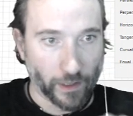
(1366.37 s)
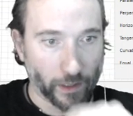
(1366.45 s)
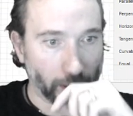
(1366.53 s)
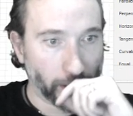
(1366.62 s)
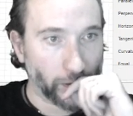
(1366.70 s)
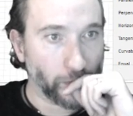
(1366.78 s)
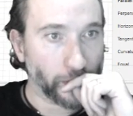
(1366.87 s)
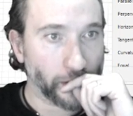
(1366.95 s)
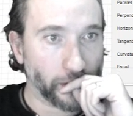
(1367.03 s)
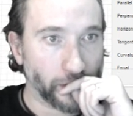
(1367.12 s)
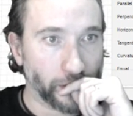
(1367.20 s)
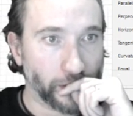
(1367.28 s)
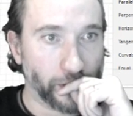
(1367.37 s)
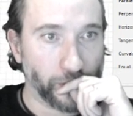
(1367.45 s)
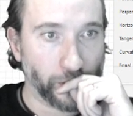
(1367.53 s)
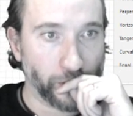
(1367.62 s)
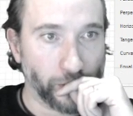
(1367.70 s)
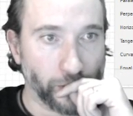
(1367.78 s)
How am I going to
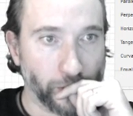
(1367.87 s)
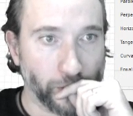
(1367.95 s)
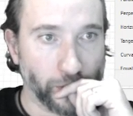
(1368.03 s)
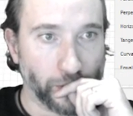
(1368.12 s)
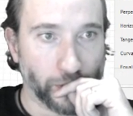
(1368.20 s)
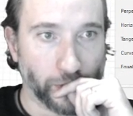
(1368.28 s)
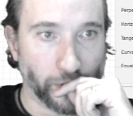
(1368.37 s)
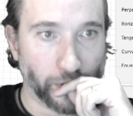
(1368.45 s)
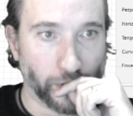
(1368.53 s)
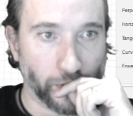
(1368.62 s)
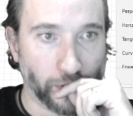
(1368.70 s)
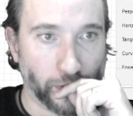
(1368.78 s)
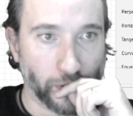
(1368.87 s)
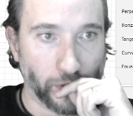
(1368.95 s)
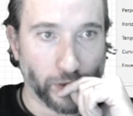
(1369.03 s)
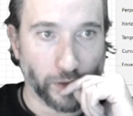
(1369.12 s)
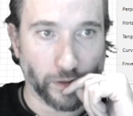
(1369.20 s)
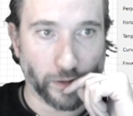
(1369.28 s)
do...
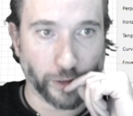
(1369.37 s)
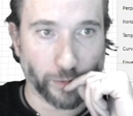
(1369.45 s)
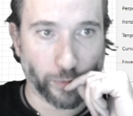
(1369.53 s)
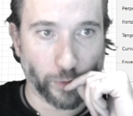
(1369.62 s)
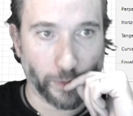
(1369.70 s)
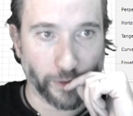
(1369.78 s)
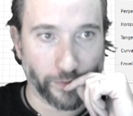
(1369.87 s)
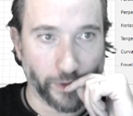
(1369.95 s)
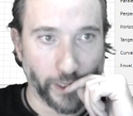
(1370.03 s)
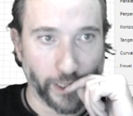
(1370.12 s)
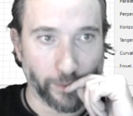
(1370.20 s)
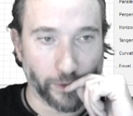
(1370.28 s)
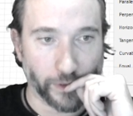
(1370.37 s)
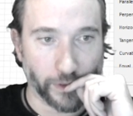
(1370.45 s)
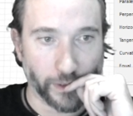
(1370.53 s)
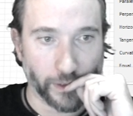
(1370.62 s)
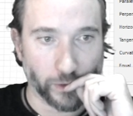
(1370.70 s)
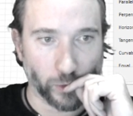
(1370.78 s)
I should probably have named
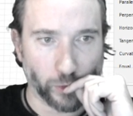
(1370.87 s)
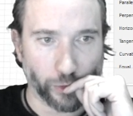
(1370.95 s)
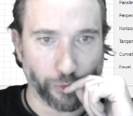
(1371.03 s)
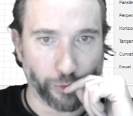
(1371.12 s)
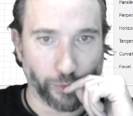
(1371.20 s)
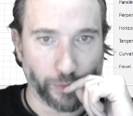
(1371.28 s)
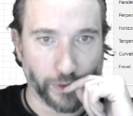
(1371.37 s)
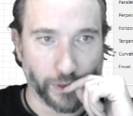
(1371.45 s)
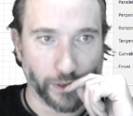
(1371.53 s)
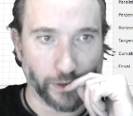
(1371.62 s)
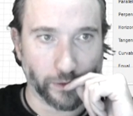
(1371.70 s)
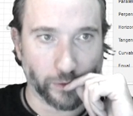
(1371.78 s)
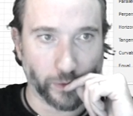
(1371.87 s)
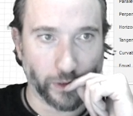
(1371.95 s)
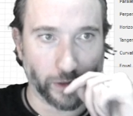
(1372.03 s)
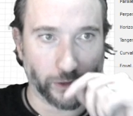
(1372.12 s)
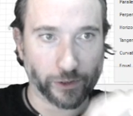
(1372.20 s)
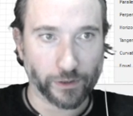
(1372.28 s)
these or grouped these as
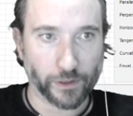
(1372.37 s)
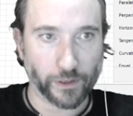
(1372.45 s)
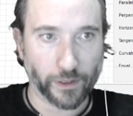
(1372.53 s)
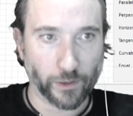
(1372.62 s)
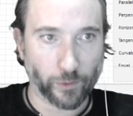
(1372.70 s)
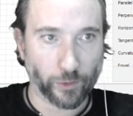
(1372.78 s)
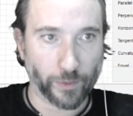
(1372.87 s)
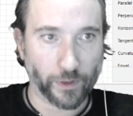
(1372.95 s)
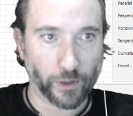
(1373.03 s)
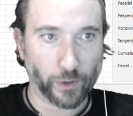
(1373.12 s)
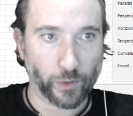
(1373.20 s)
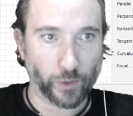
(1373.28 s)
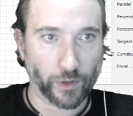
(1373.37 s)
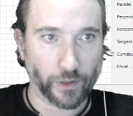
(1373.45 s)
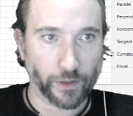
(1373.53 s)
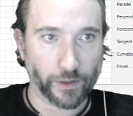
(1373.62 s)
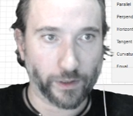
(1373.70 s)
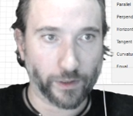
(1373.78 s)
well, shouldn't I? That would have been a good
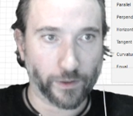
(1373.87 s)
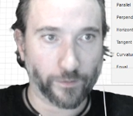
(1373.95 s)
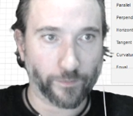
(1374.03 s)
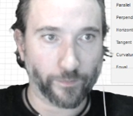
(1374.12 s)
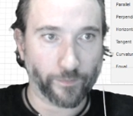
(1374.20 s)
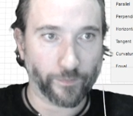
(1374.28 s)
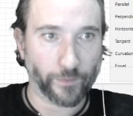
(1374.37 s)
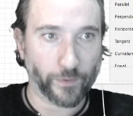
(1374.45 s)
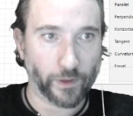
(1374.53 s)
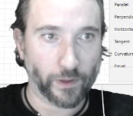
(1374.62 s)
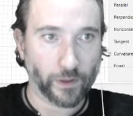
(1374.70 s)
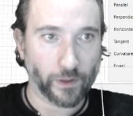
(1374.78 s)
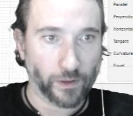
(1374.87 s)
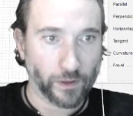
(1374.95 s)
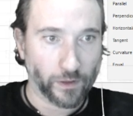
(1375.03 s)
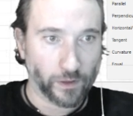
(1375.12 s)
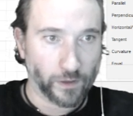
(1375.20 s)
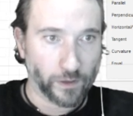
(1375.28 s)
idea.
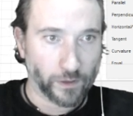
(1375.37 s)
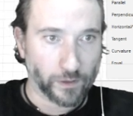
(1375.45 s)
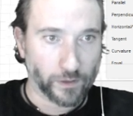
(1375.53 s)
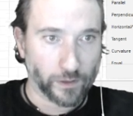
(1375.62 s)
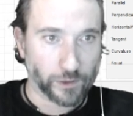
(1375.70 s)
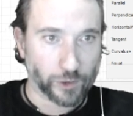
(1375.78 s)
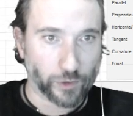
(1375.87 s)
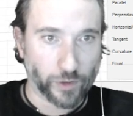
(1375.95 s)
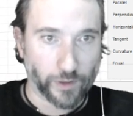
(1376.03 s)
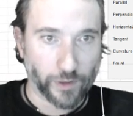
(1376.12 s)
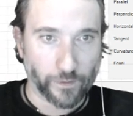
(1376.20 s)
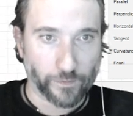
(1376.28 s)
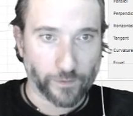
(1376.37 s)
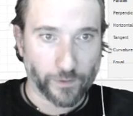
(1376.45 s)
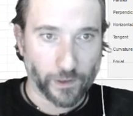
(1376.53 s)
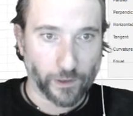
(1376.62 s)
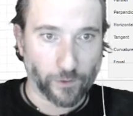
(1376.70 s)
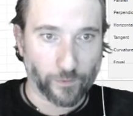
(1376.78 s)
Let's try that for
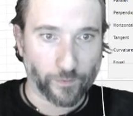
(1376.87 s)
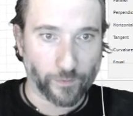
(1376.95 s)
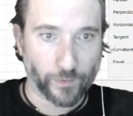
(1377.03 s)
now.